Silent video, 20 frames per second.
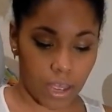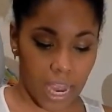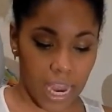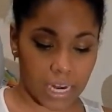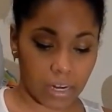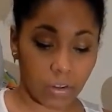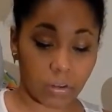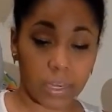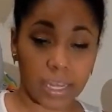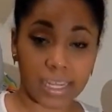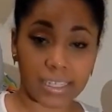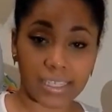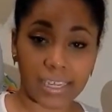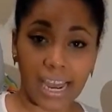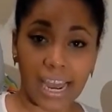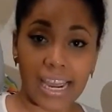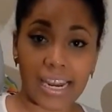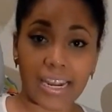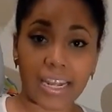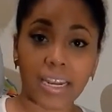and you can
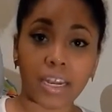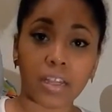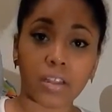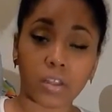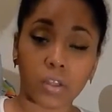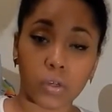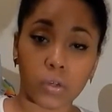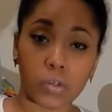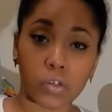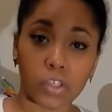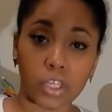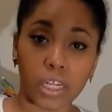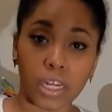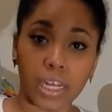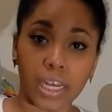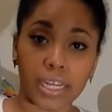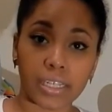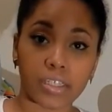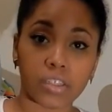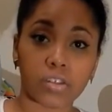tighten it and loosen
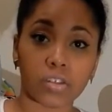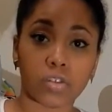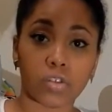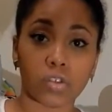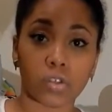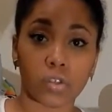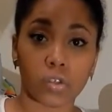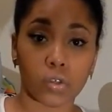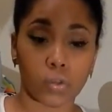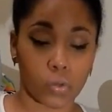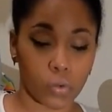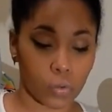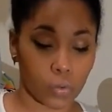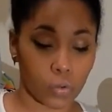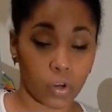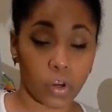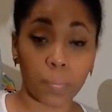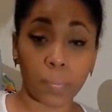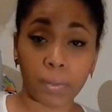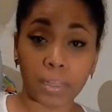it to
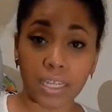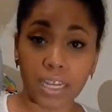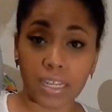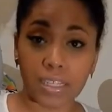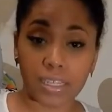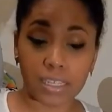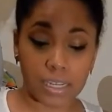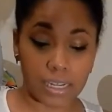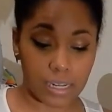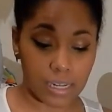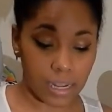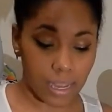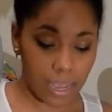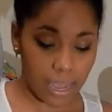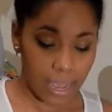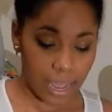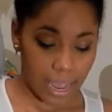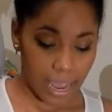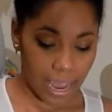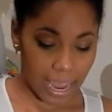your pleasing,
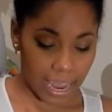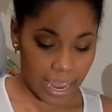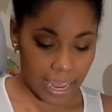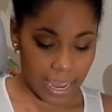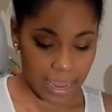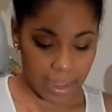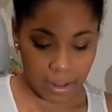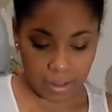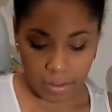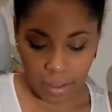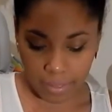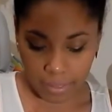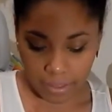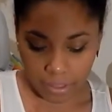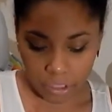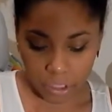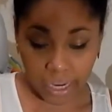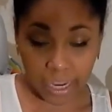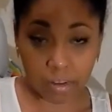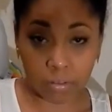and
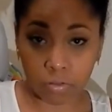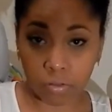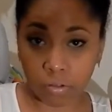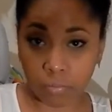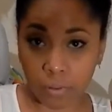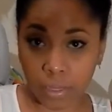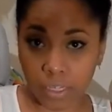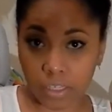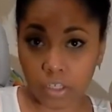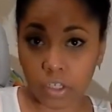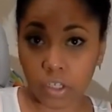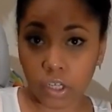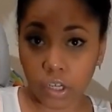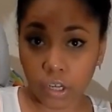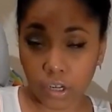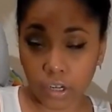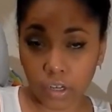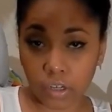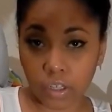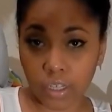the child will be
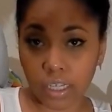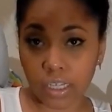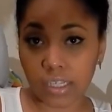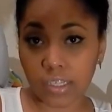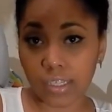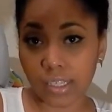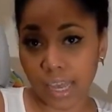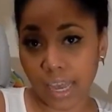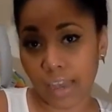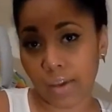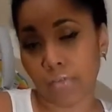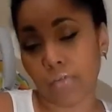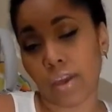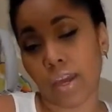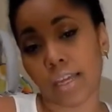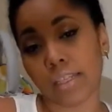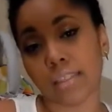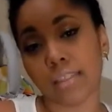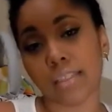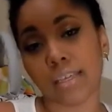securely safe
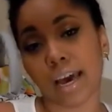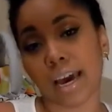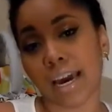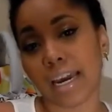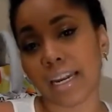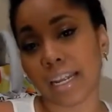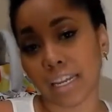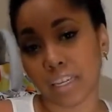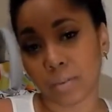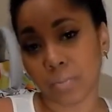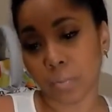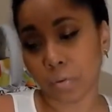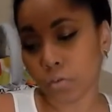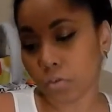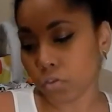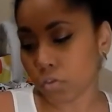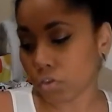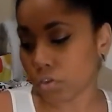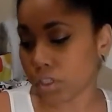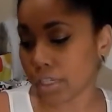inside his
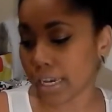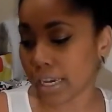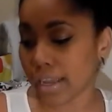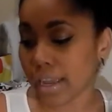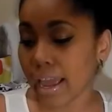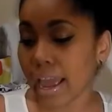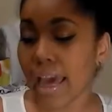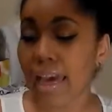booster seat.